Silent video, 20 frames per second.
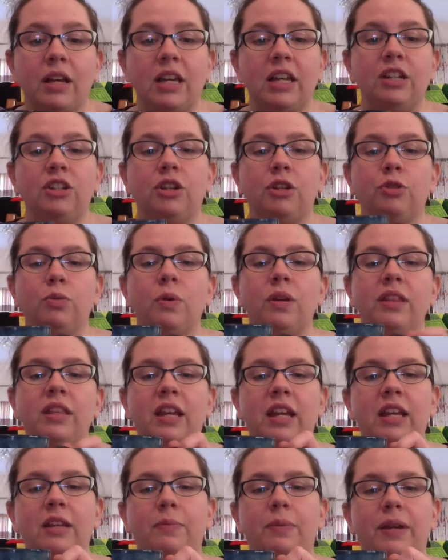He chose one that
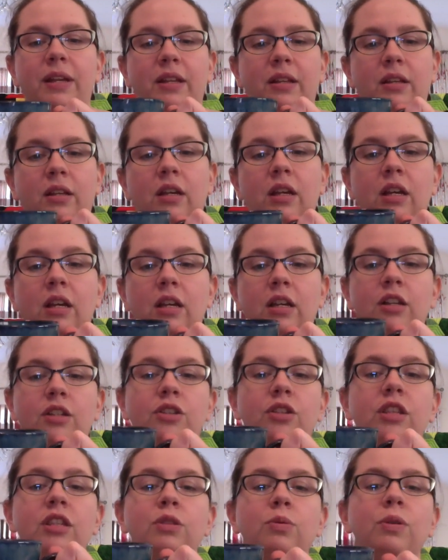had been,
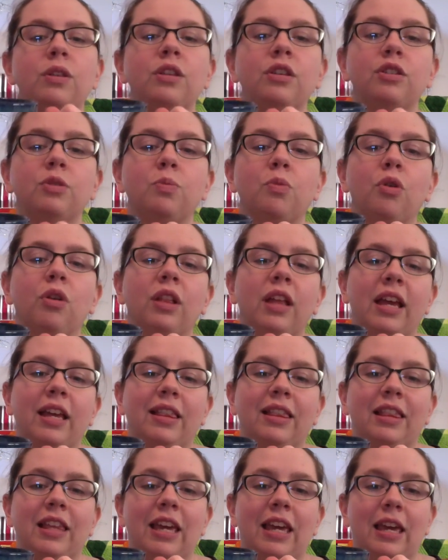so this one looks more
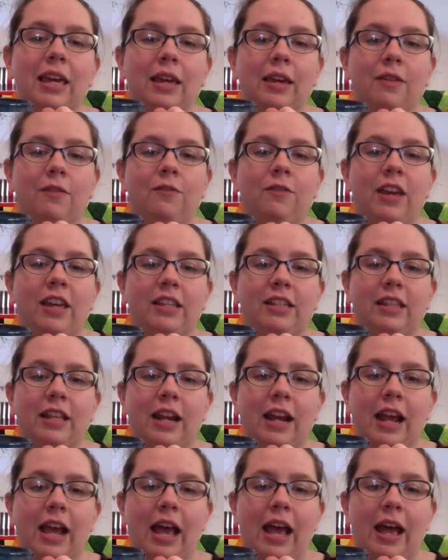like the vase that I
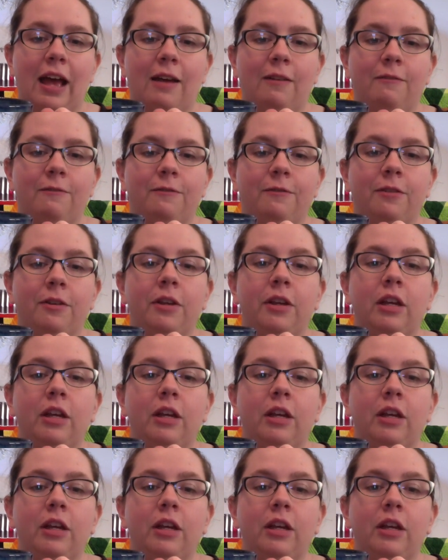have.